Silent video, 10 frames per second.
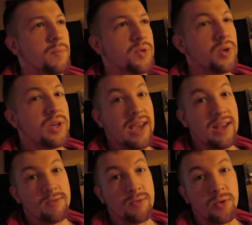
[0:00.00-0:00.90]
between
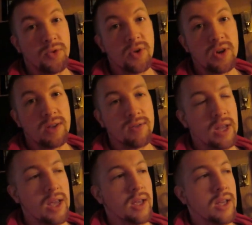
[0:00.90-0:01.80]
8 and 4:30 every
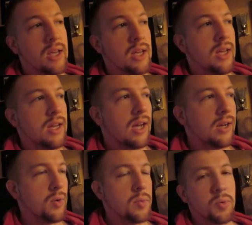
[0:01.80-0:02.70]
day, I
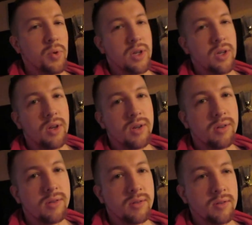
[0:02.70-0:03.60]
don't want to be working on